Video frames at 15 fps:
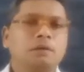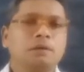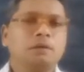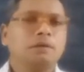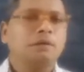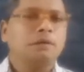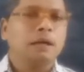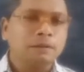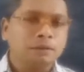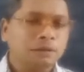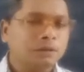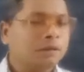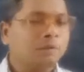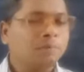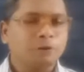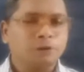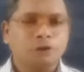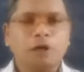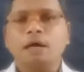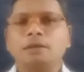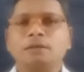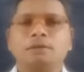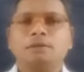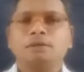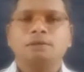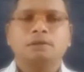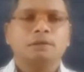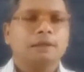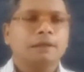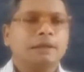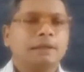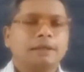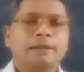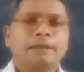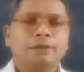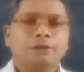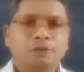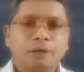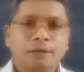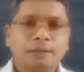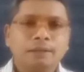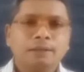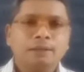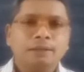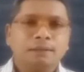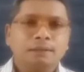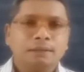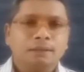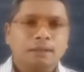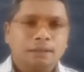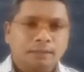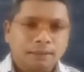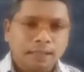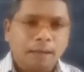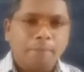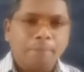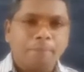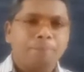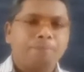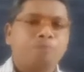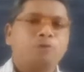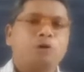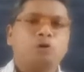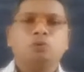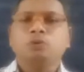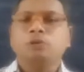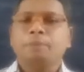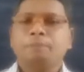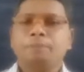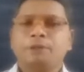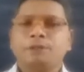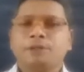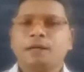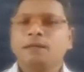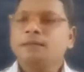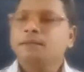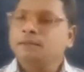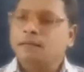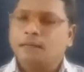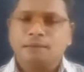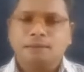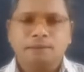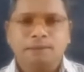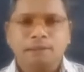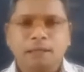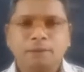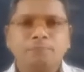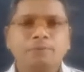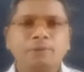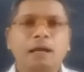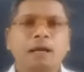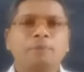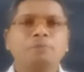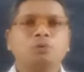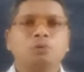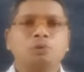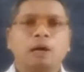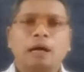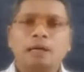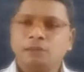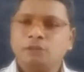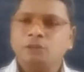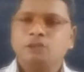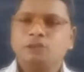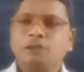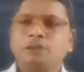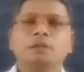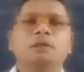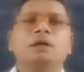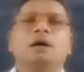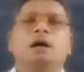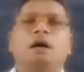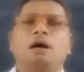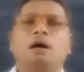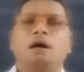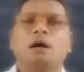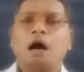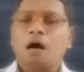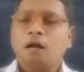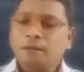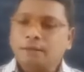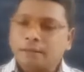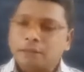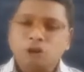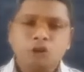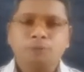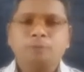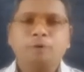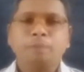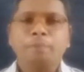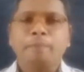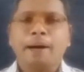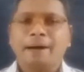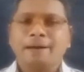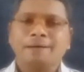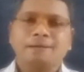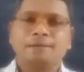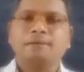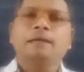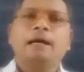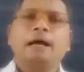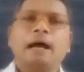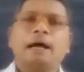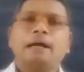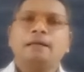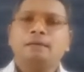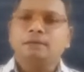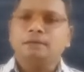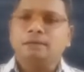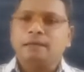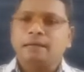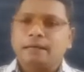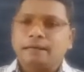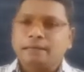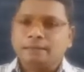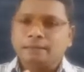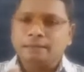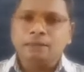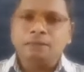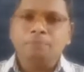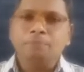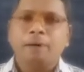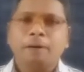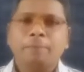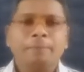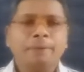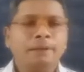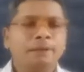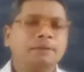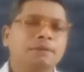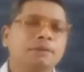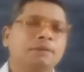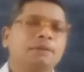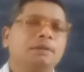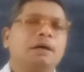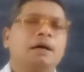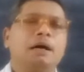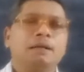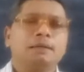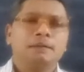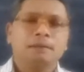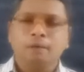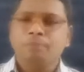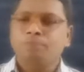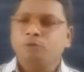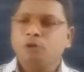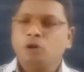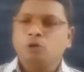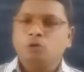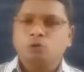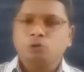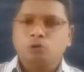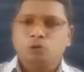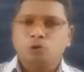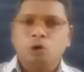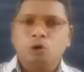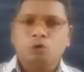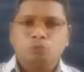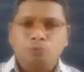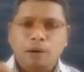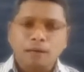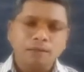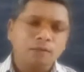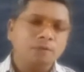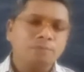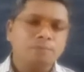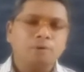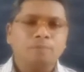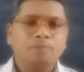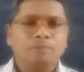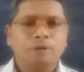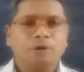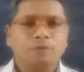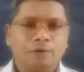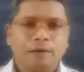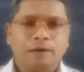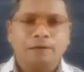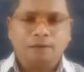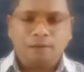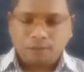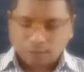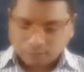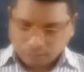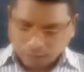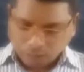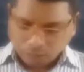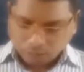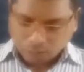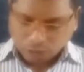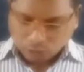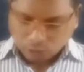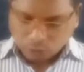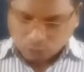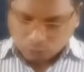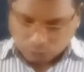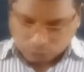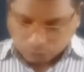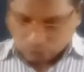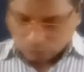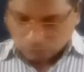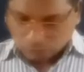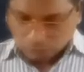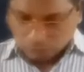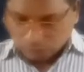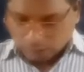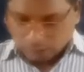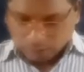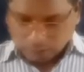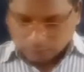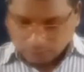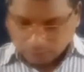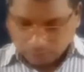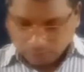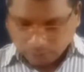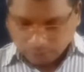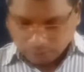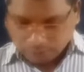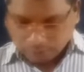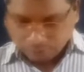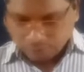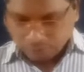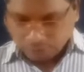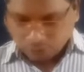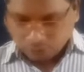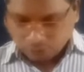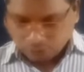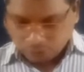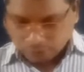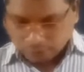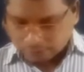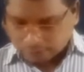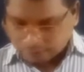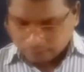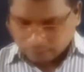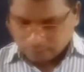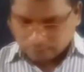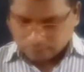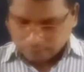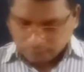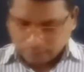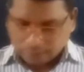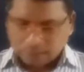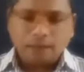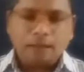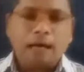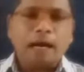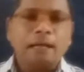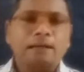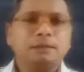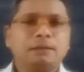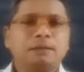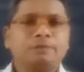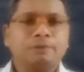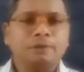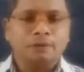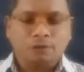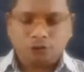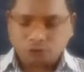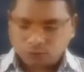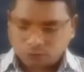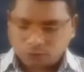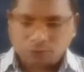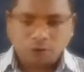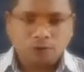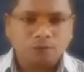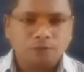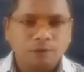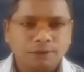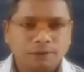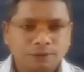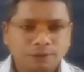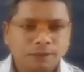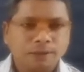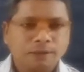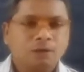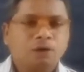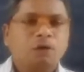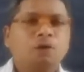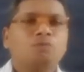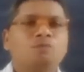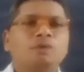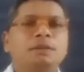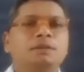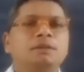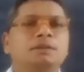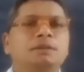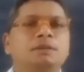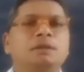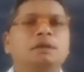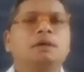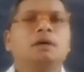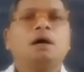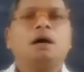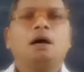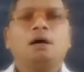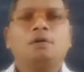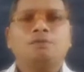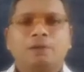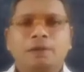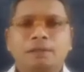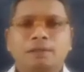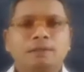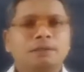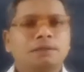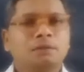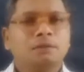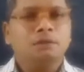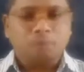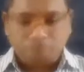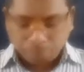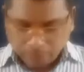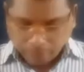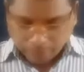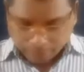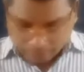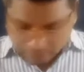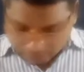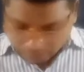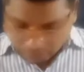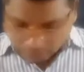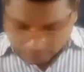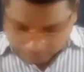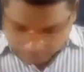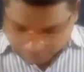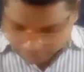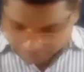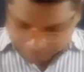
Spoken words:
Rajendra Prasad, he treated them to the peasant at the same time to Gandhiji untouchable manner, and he didn't permit them to draw water from the well. That was also something different work there, and a different situation was there which faced by Gandhiji.